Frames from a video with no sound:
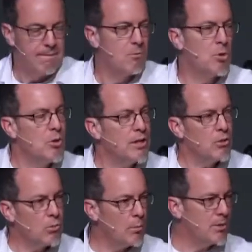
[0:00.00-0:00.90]
When you get
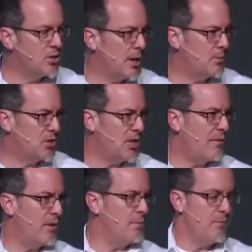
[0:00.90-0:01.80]
to Romans chapter
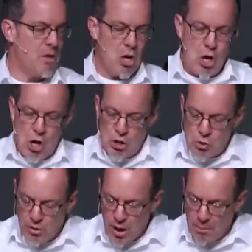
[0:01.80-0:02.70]
7,
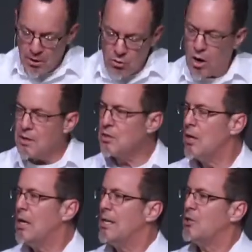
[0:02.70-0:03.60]
you come across
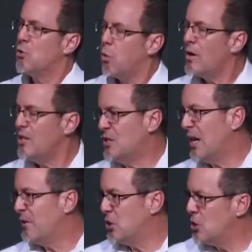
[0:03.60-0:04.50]

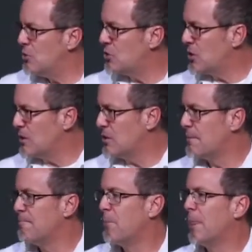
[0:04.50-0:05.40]
27 uses
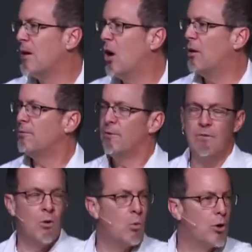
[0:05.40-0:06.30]
of
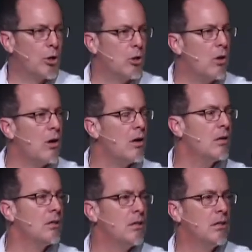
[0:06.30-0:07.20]
the word law
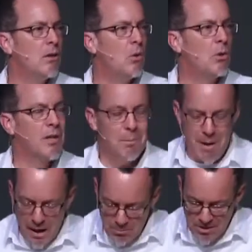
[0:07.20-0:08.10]
or
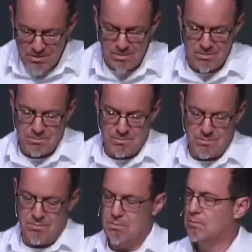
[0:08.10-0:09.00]
commandment.
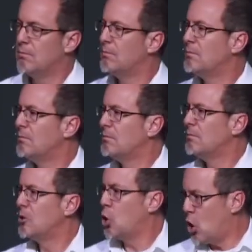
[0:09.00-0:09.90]

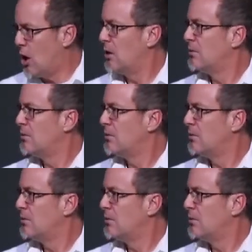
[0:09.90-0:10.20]
Law.